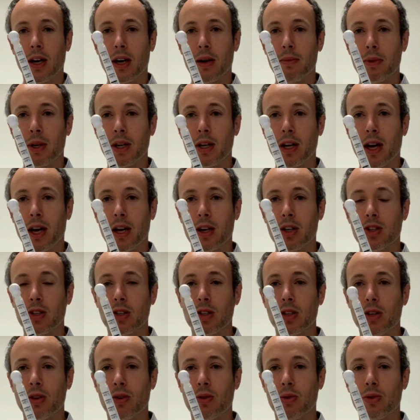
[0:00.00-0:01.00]
It
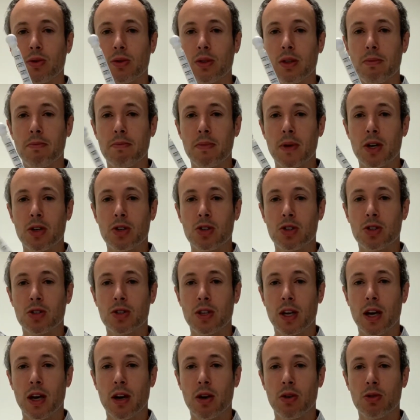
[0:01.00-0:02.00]
actually only measures
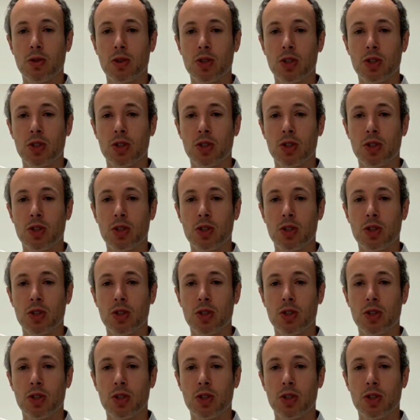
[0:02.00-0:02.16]
out